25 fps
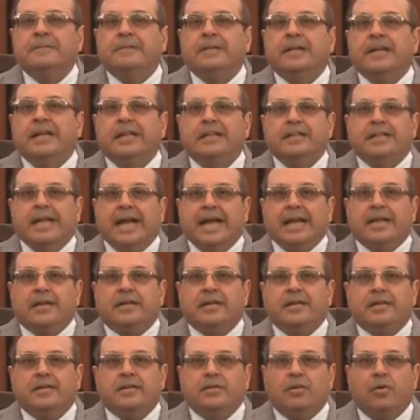In
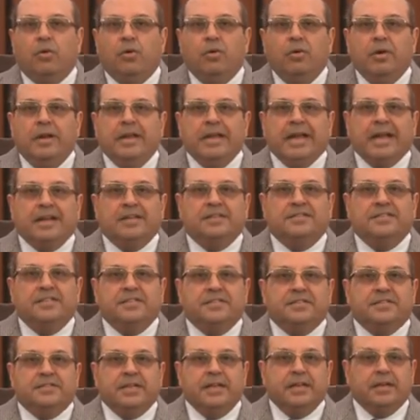that, only
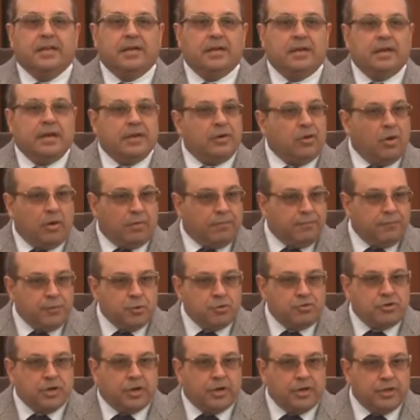existing and not
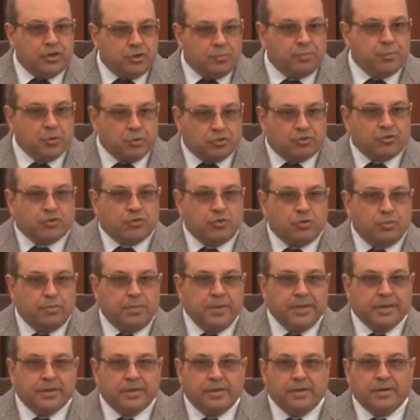future disputes could
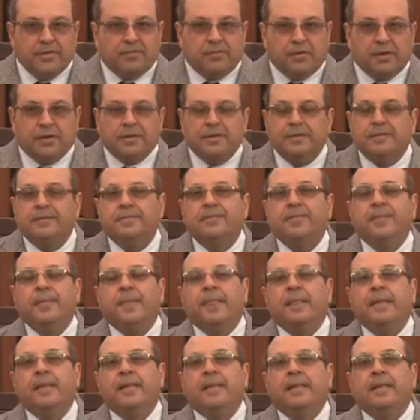be referred,
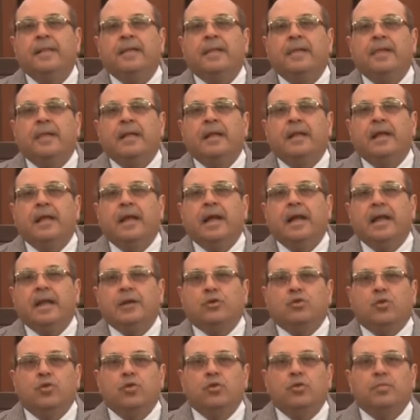
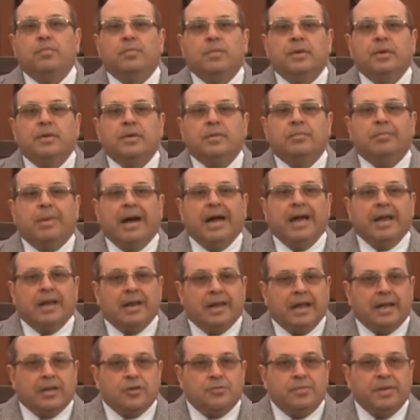and could by and
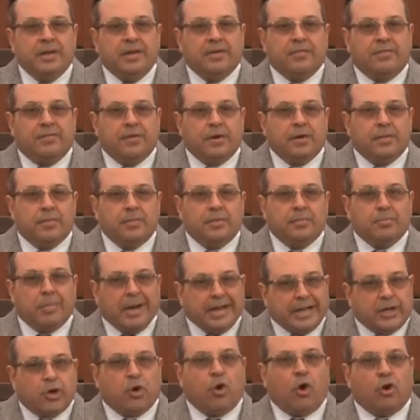large be referred by
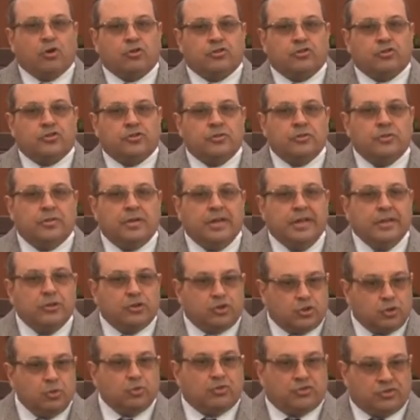courts in
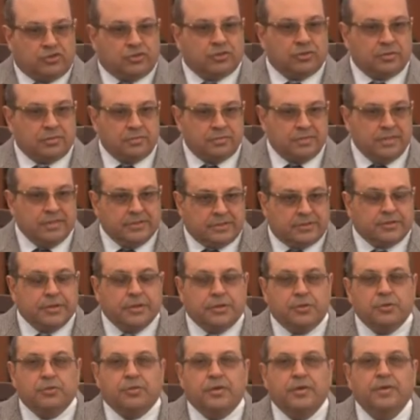suits
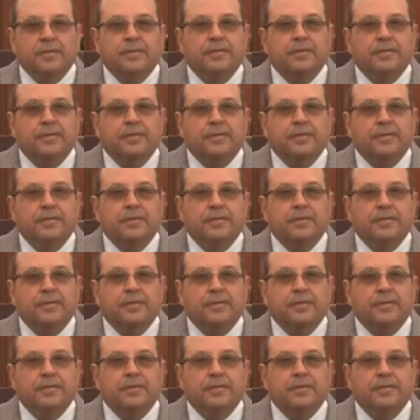instituted.